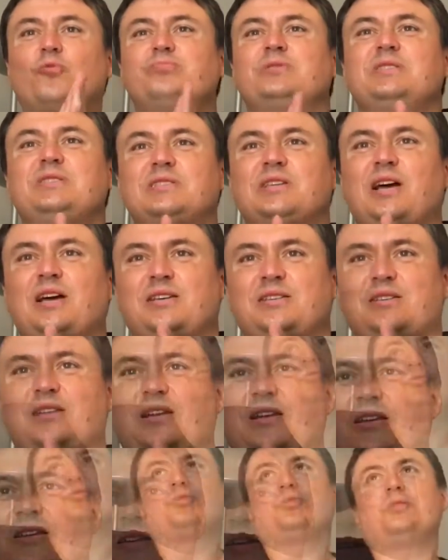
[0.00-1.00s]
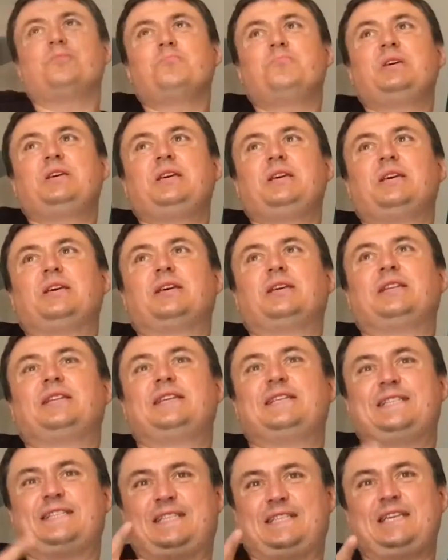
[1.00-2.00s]
precisely. You shouldn't be
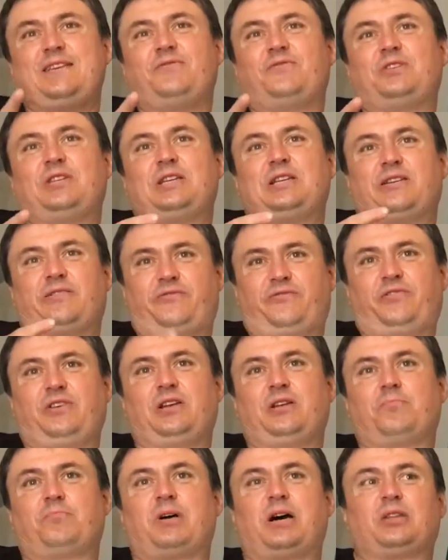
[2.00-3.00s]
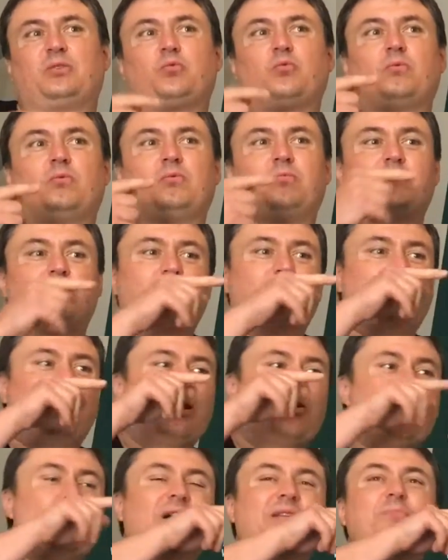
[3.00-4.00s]
deceived in a film by
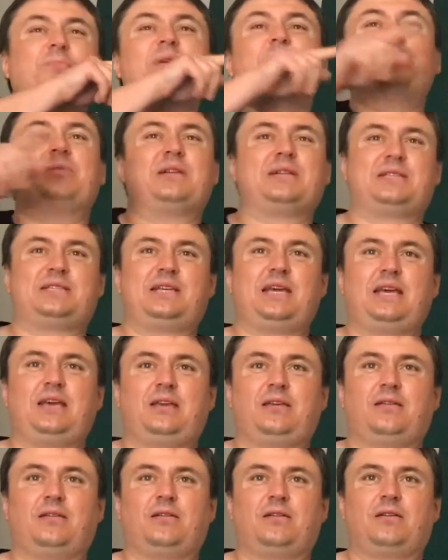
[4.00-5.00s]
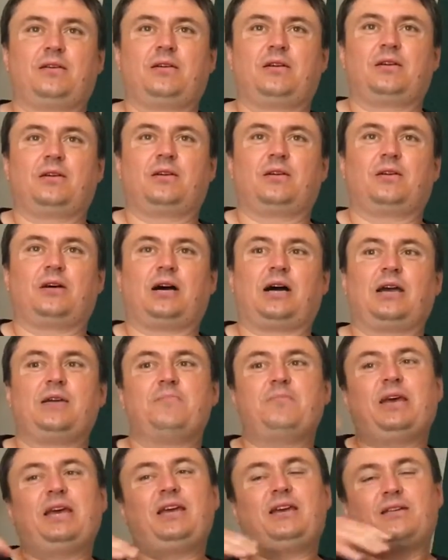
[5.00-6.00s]
what people say. I
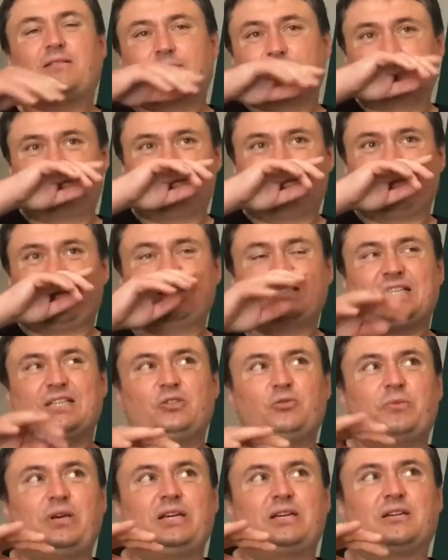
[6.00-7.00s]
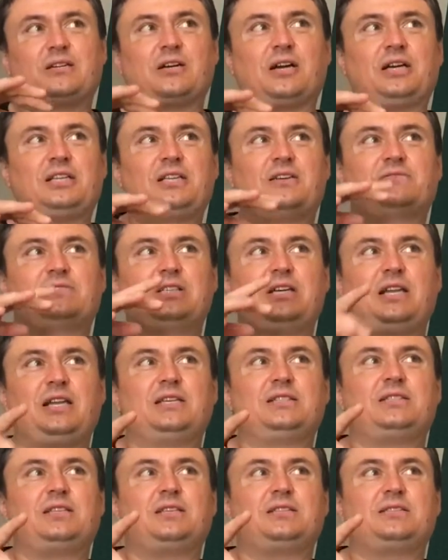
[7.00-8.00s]
try to make a kind of
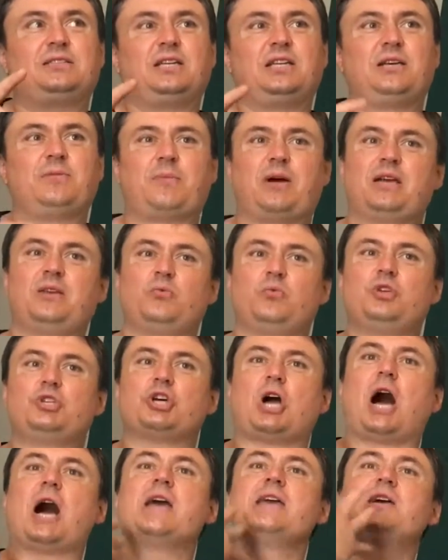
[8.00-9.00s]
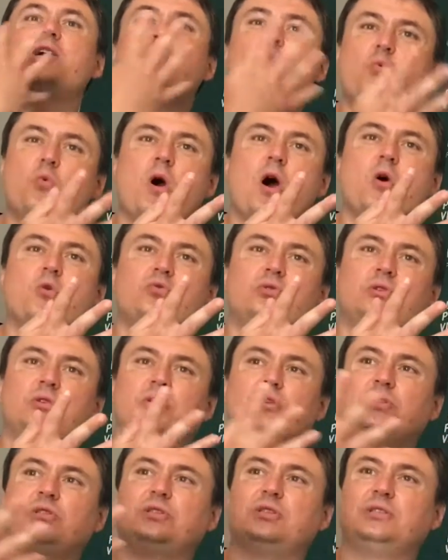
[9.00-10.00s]
realistic cinema in which I quote
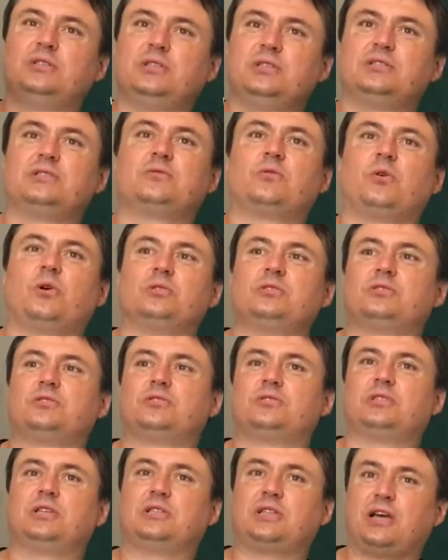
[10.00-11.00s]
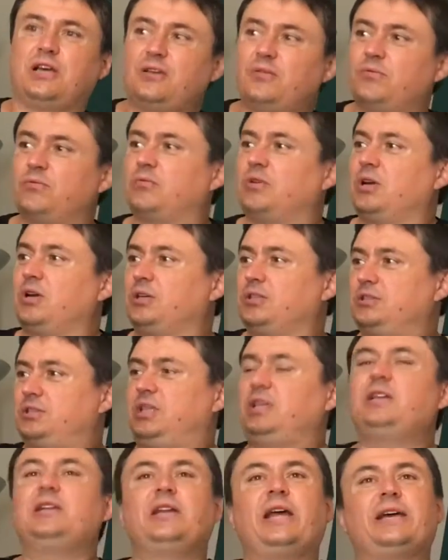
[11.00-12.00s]
the discourse that I
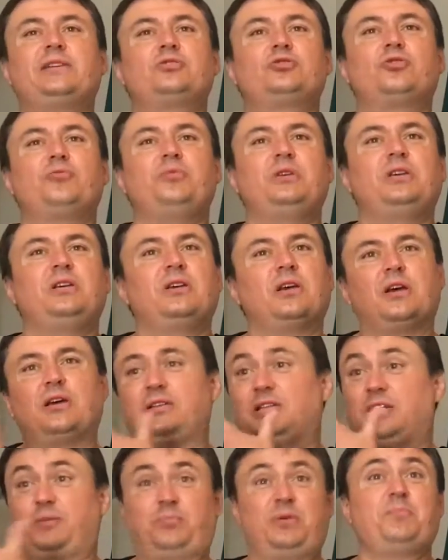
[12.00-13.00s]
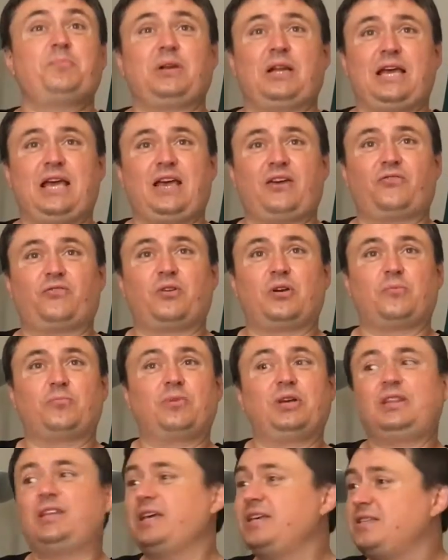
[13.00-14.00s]
see next to me that people have,
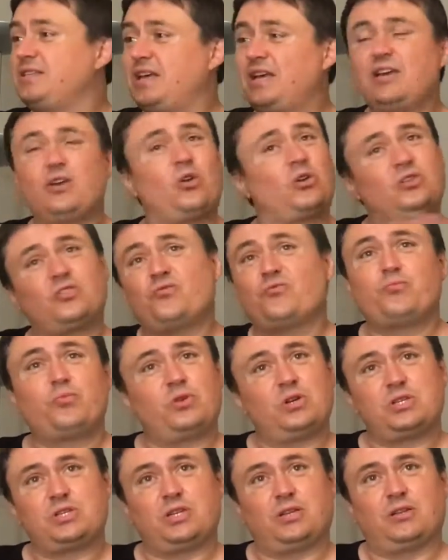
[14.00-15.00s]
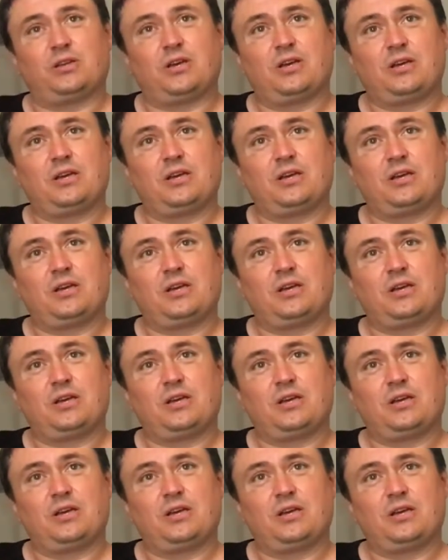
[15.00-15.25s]
but they say a lot of bullshit.